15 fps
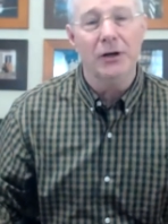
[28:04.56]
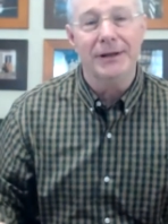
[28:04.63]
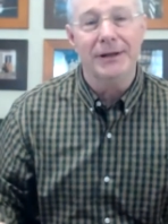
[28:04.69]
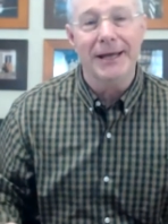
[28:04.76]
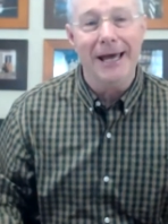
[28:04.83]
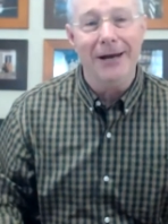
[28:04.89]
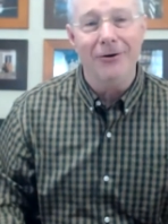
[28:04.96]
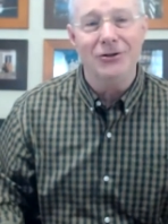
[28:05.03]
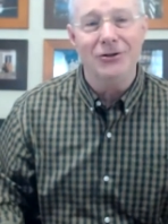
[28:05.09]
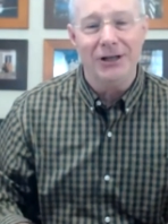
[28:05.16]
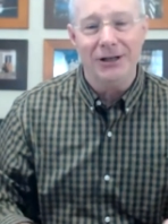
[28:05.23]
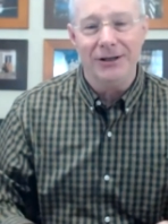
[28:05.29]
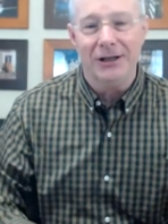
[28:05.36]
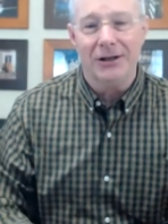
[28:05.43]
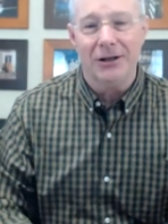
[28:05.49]
it, the energy
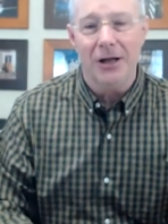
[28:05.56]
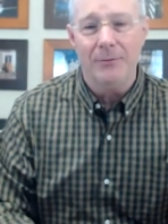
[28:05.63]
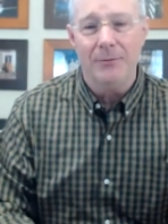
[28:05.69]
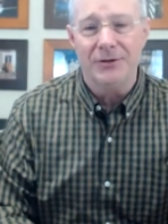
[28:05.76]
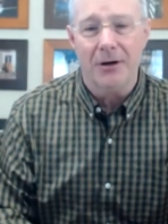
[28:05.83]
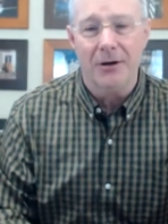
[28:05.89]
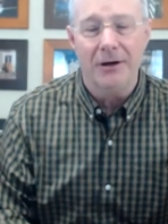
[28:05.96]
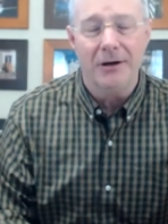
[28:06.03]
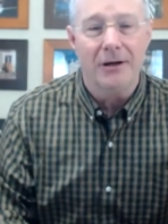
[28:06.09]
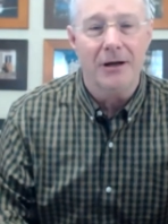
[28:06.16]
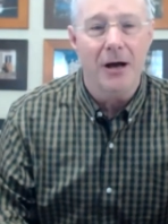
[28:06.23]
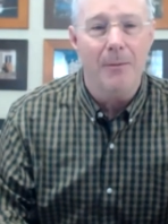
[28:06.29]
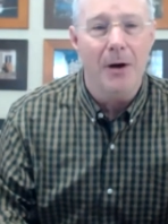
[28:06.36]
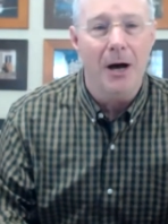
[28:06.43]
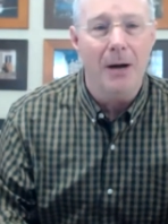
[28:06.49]
in the club started to
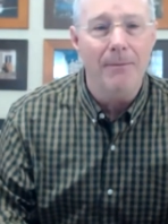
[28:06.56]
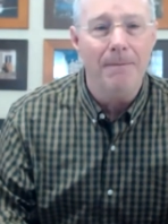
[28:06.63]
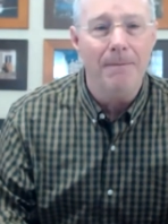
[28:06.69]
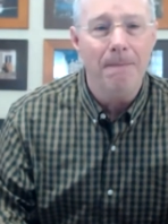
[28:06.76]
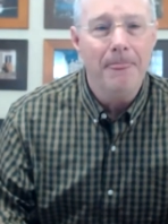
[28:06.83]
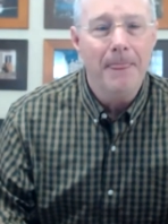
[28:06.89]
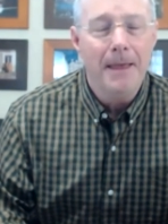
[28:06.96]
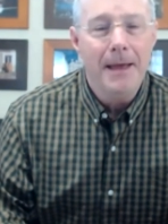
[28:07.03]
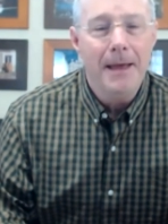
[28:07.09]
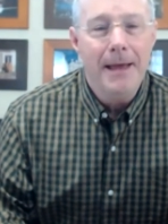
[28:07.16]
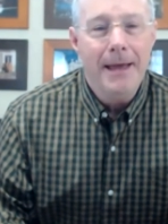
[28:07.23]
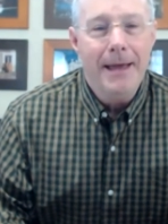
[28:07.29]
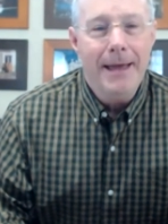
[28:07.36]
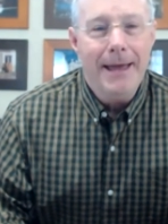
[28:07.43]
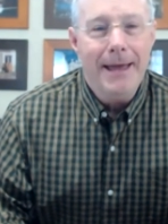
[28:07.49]
come up.
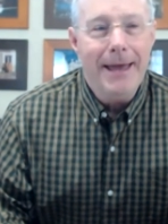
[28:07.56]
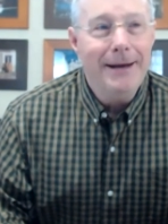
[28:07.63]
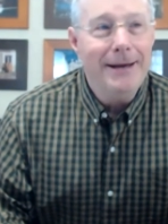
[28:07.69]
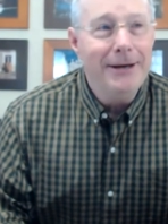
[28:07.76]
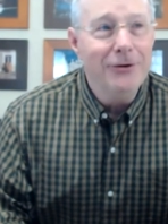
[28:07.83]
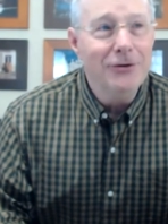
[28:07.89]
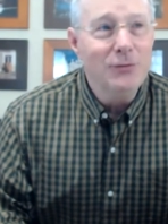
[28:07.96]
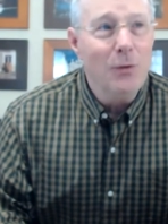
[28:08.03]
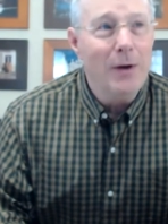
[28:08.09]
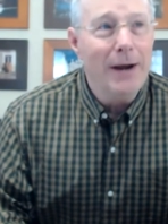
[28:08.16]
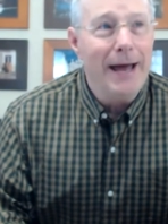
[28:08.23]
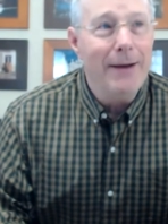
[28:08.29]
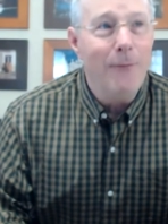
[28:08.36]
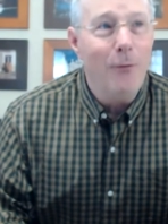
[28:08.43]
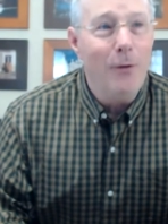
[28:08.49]
And here's what
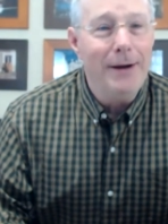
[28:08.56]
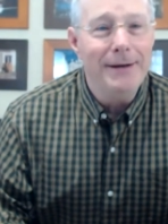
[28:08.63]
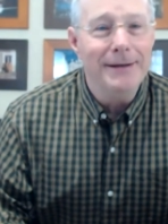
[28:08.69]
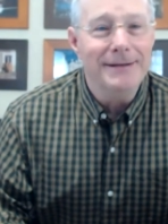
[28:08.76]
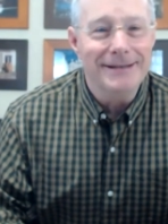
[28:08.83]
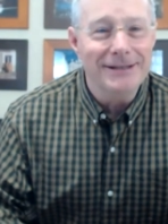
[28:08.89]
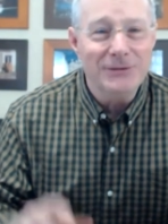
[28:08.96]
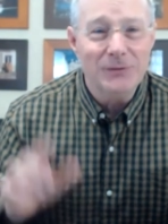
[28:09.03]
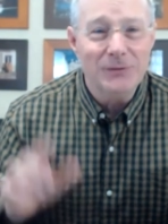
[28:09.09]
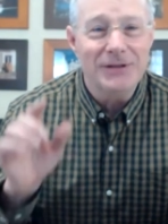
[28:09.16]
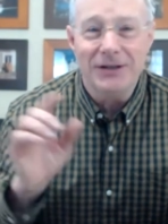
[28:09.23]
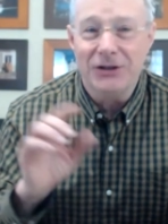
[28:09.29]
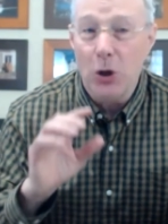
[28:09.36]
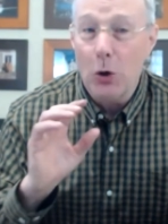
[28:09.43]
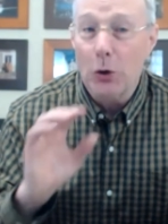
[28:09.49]
I witnessed this was
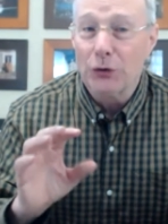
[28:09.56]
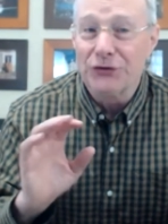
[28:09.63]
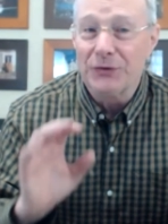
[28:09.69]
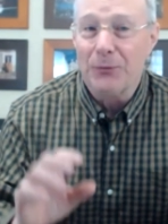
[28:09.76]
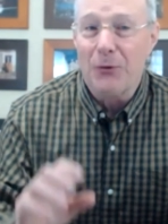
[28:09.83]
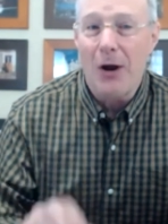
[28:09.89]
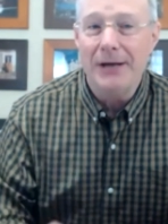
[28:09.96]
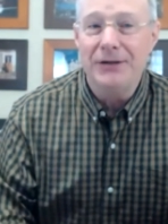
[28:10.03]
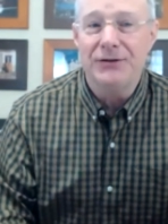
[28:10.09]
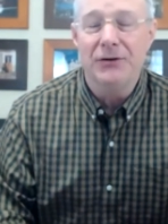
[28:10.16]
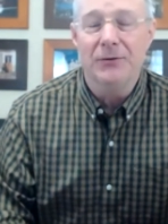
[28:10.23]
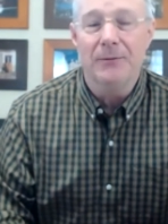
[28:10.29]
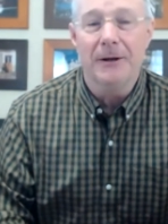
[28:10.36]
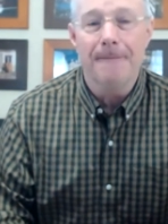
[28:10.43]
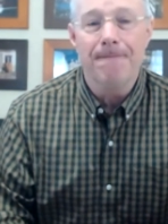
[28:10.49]
a total surprise
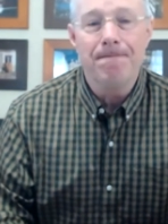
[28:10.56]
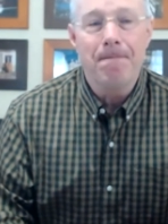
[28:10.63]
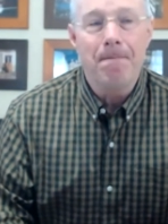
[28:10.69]
to me.